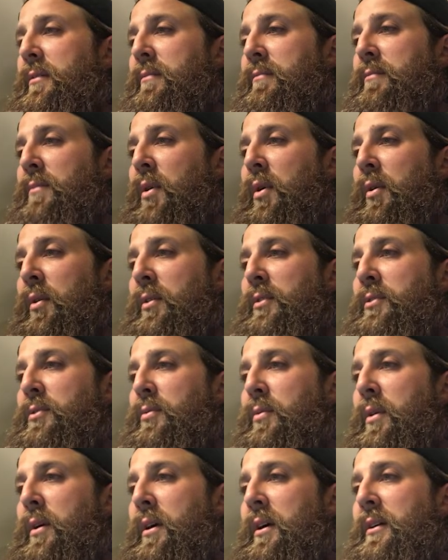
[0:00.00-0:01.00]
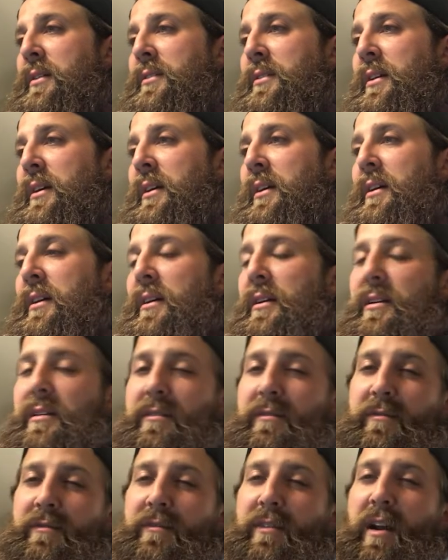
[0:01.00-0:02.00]
March was
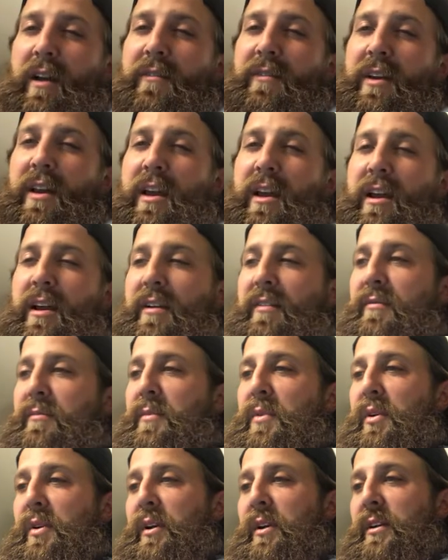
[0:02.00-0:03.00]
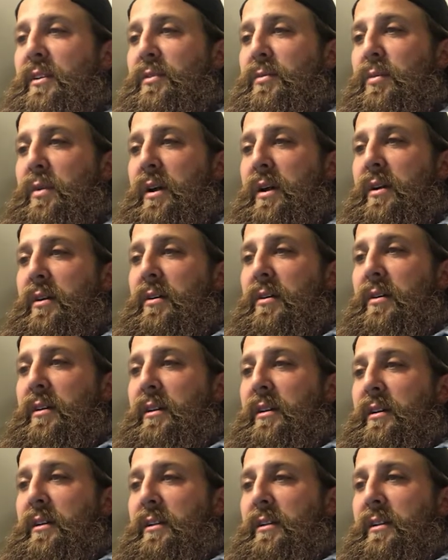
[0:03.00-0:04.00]
5.5 million as well.
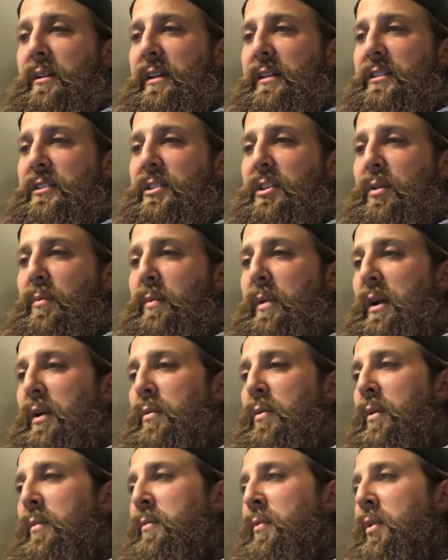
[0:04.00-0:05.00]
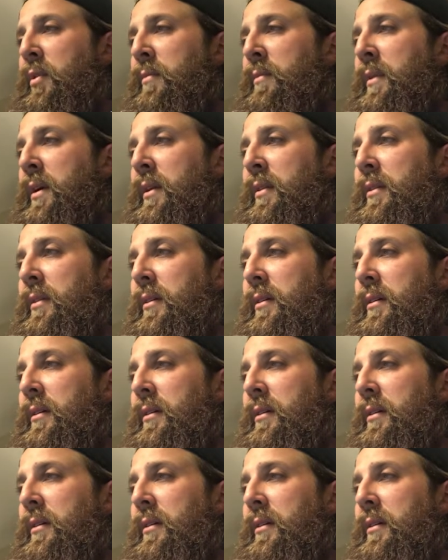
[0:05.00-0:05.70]
Let's jump back one more month.